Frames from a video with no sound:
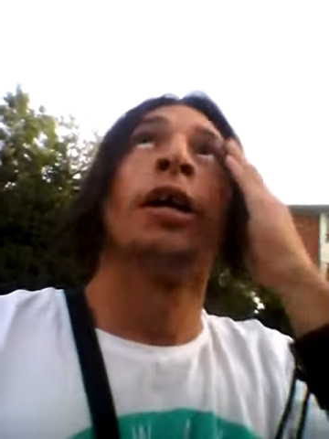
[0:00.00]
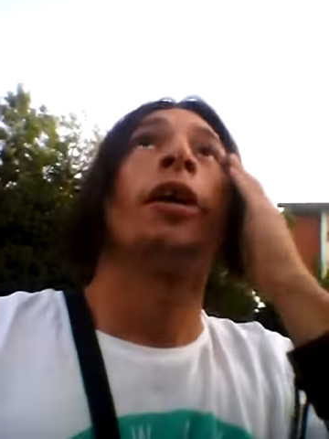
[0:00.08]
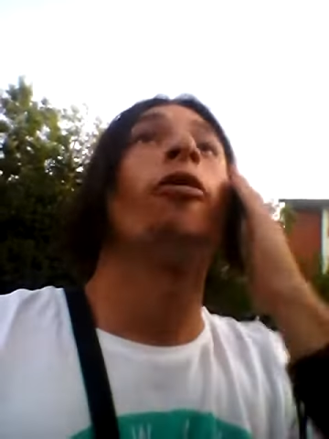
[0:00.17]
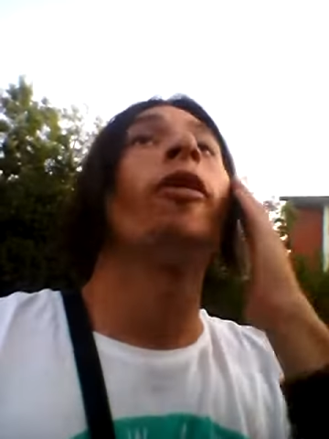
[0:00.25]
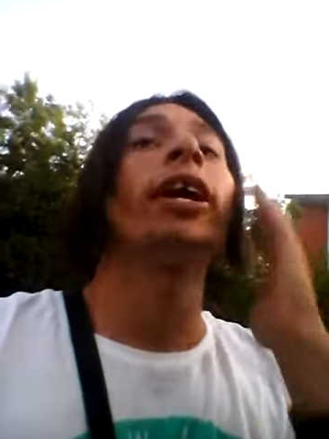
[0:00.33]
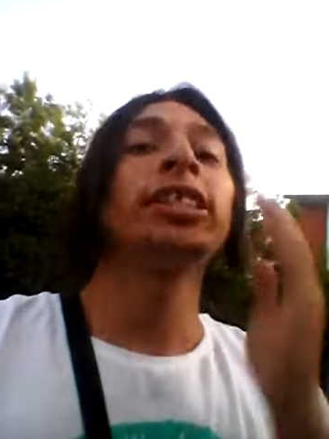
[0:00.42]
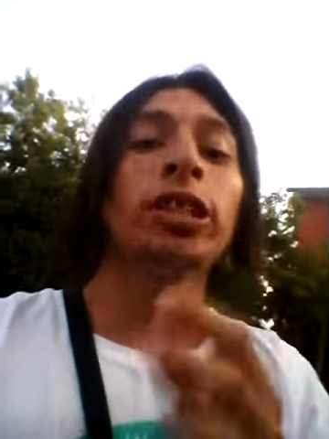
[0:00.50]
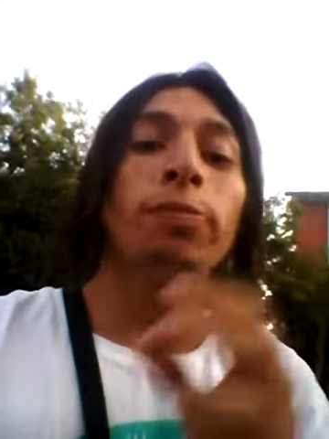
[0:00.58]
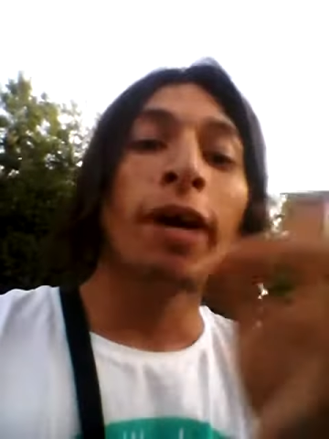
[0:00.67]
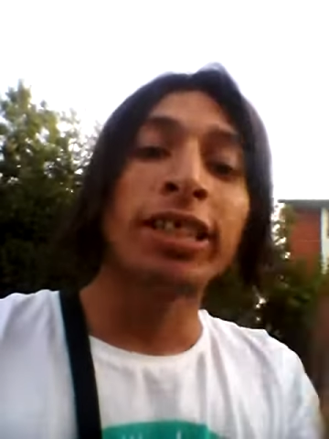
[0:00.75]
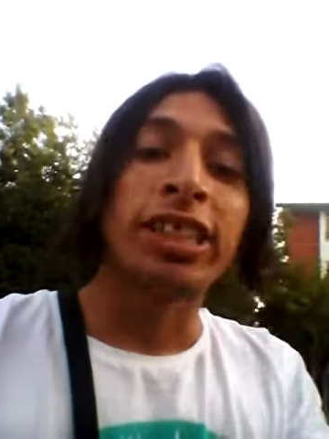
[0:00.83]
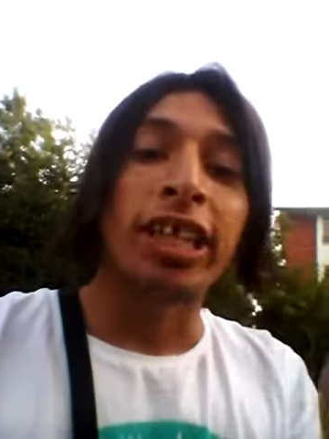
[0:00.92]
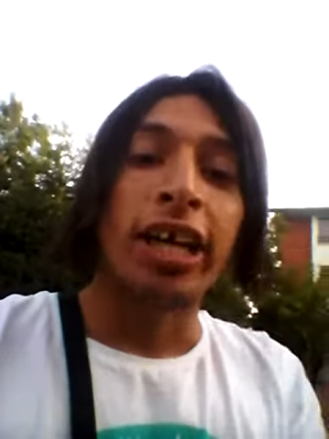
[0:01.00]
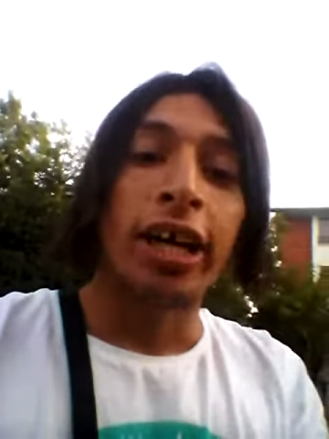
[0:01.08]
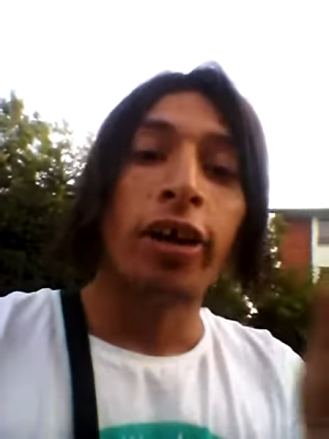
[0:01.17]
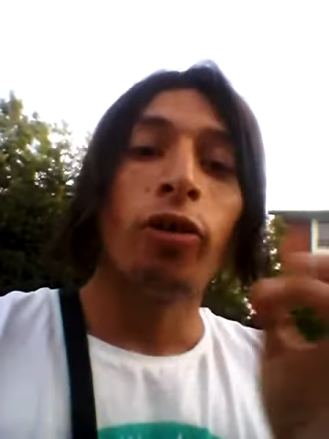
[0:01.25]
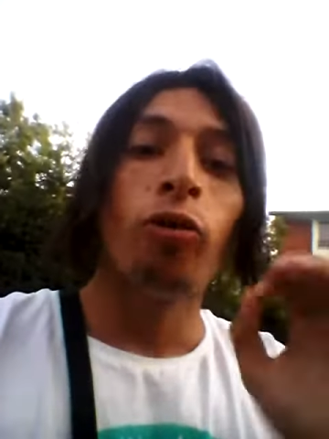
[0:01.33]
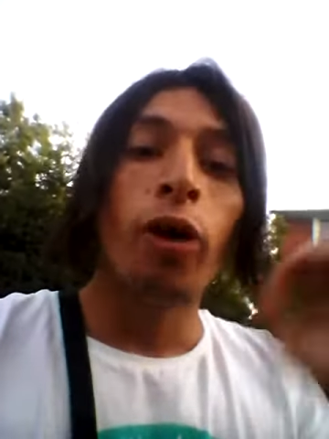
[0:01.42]
Once is magic.
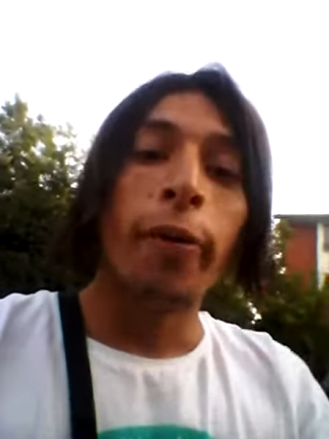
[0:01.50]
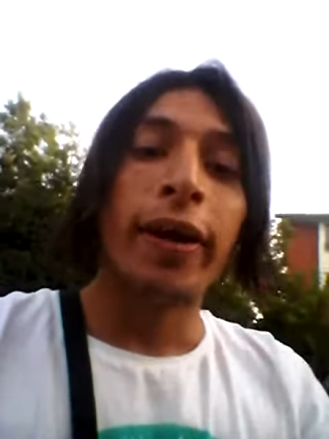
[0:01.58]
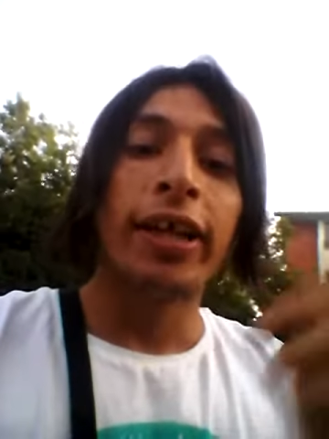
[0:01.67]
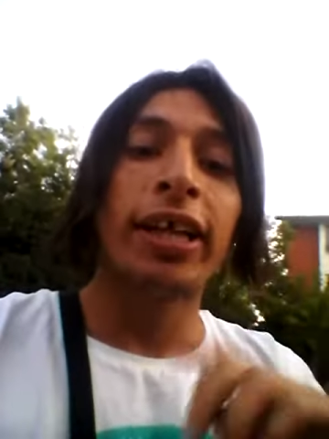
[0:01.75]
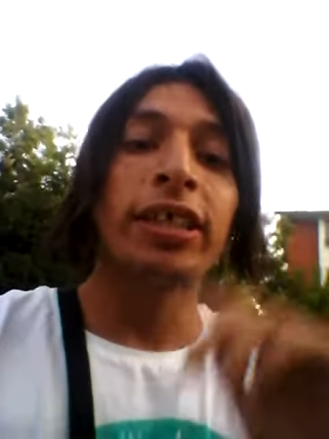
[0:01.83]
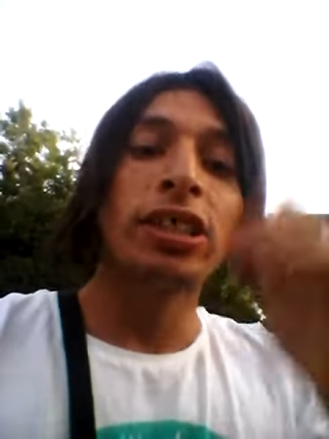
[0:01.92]
A walk did